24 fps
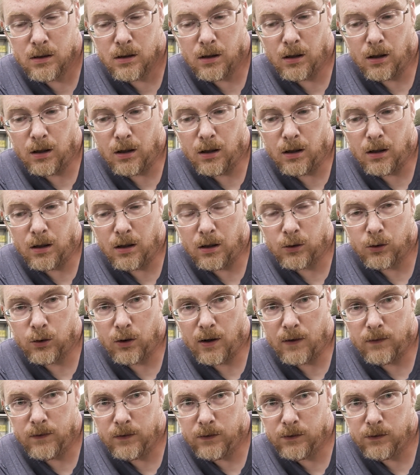a
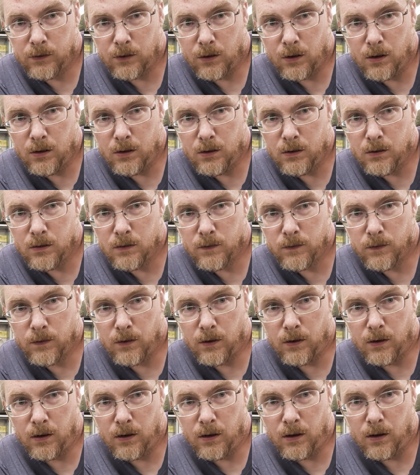graphics card
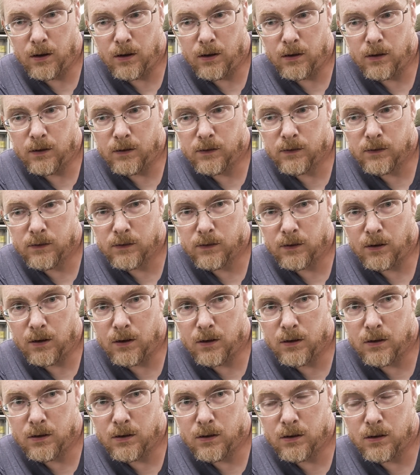for a
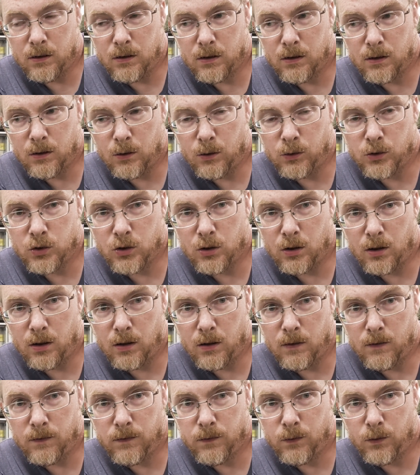Sun
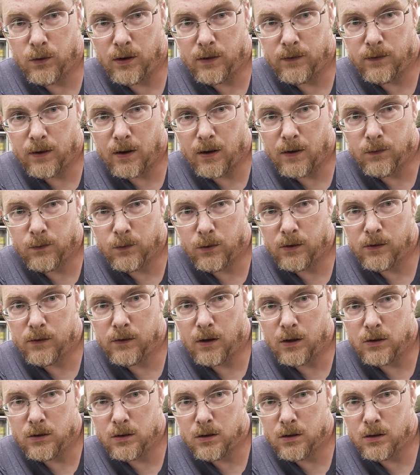Ultra 45
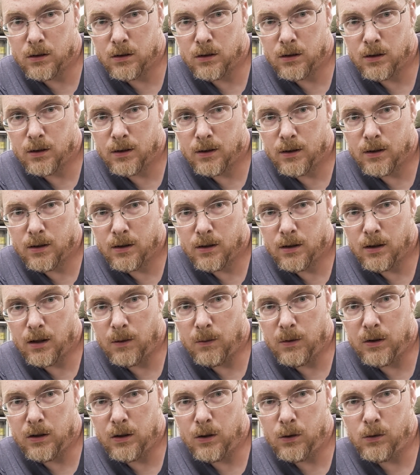workstation, let
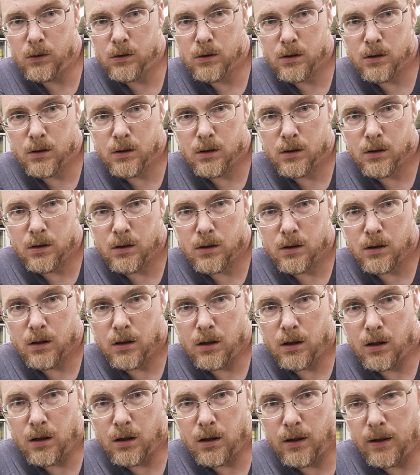me know.
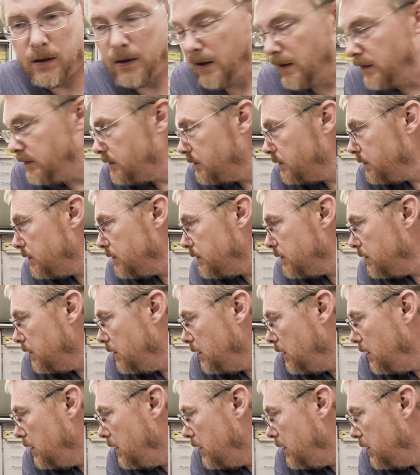That's
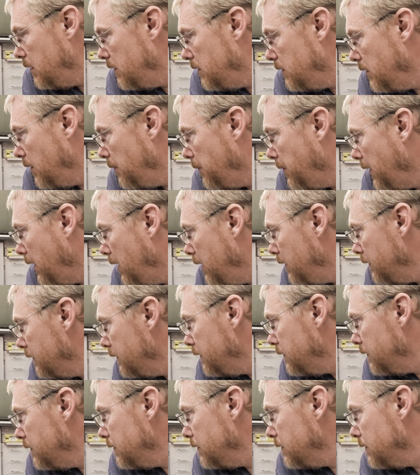
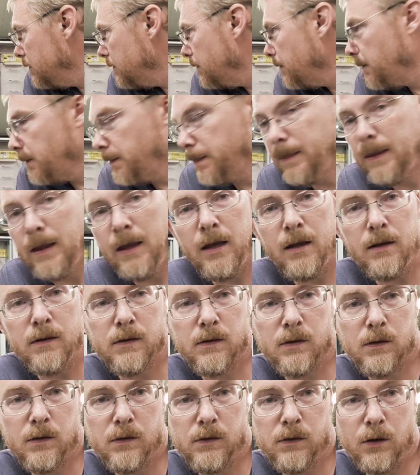about
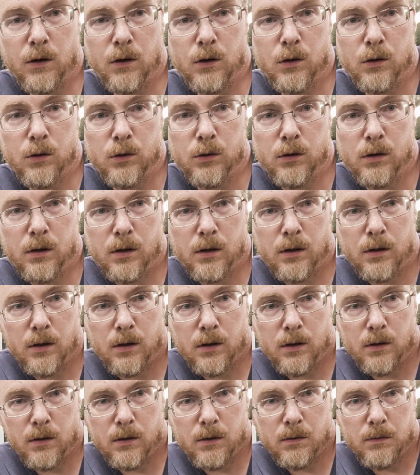it. So
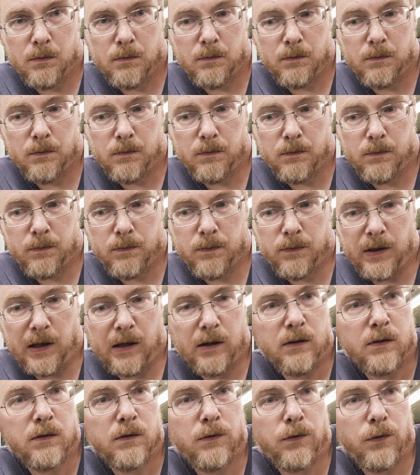
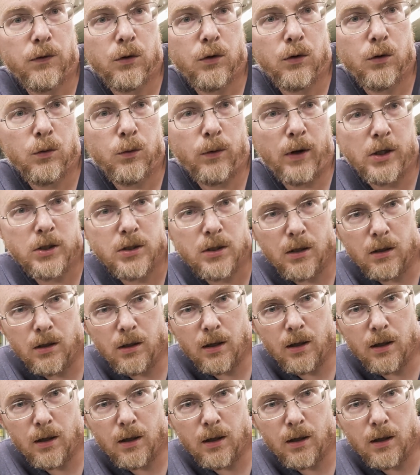thanks for watching,